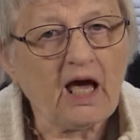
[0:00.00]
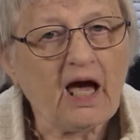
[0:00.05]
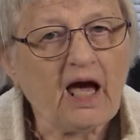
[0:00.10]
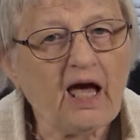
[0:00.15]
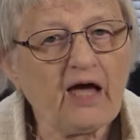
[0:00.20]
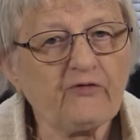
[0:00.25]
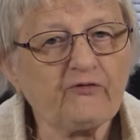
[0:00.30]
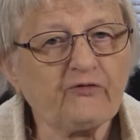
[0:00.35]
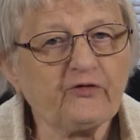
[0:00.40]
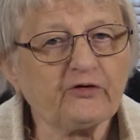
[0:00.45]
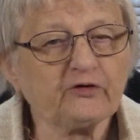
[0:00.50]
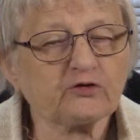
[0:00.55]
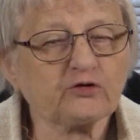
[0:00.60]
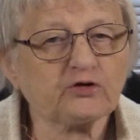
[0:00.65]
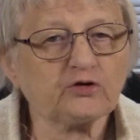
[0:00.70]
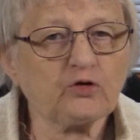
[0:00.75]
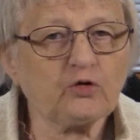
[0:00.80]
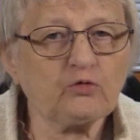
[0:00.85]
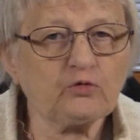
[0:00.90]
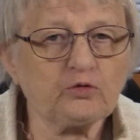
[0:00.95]
I felt
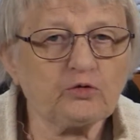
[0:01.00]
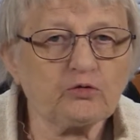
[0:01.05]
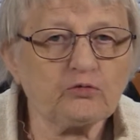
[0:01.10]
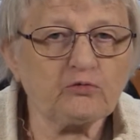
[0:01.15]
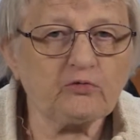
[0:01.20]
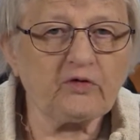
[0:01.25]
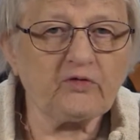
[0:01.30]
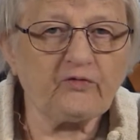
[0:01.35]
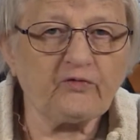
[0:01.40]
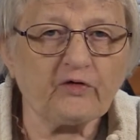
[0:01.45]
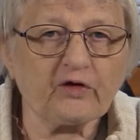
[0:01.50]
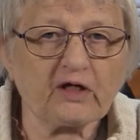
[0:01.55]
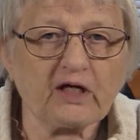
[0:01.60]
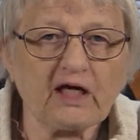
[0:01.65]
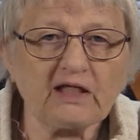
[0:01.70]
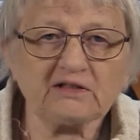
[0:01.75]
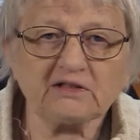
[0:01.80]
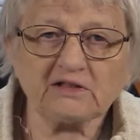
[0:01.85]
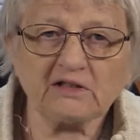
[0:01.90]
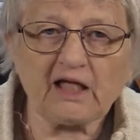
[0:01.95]
so terrific.
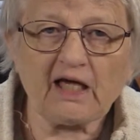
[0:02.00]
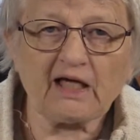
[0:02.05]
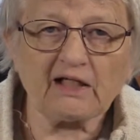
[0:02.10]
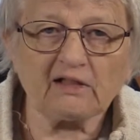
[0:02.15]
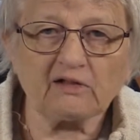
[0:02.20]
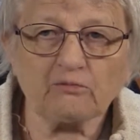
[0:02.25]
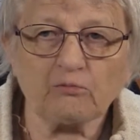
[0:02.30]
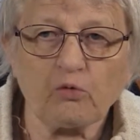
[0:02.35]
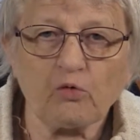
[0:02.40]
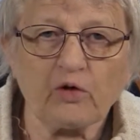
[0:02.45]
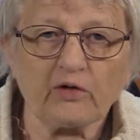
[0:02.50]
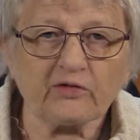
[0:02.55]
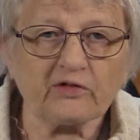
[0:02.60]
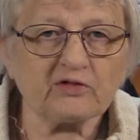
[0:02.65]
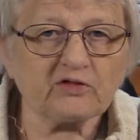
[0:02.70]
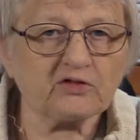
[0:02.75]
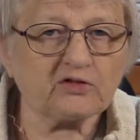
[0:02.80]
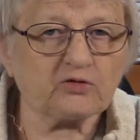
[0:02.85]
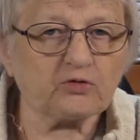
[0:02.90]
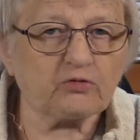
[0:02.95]
I started, boy,
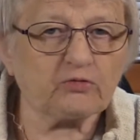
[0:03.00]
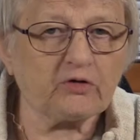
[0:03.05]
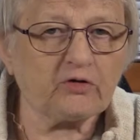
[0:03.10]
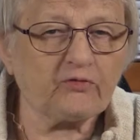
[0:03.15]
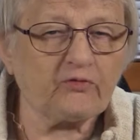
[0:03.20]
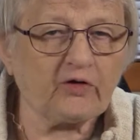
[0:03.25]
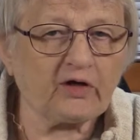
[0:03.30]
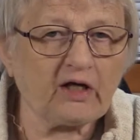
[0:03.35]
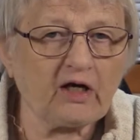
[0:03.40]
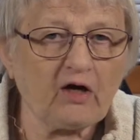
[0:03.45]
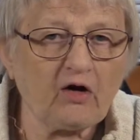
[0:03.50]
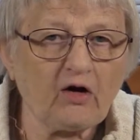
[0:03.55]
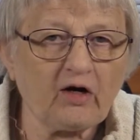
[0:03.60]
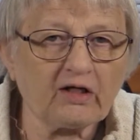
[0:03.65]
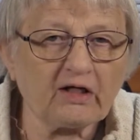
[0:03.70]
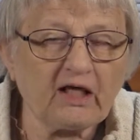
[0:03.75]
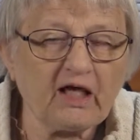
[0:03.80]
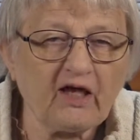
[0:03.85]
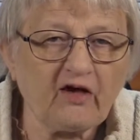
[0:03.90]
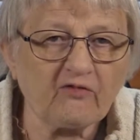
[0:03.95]
this is terrific. I
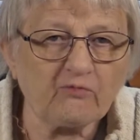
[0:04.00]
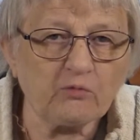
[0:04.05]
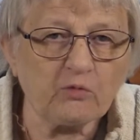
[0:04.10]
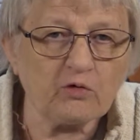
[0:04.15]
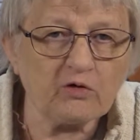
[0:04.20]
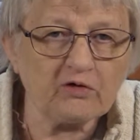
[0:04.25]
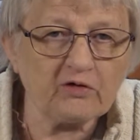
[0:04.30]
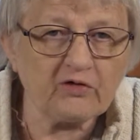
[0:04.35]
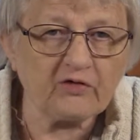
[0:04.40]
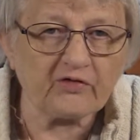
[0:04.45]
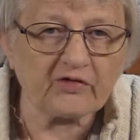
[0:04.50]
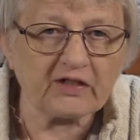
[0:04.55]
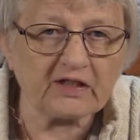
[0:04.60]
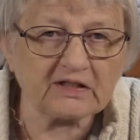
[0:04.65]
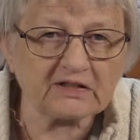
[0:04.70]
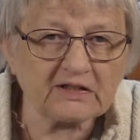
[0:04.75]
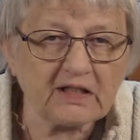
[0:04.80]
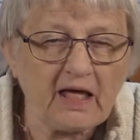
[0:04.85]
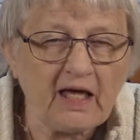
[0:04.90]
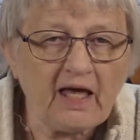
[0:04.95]
ought to have more of
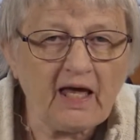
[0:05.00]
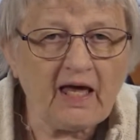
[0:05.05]
this.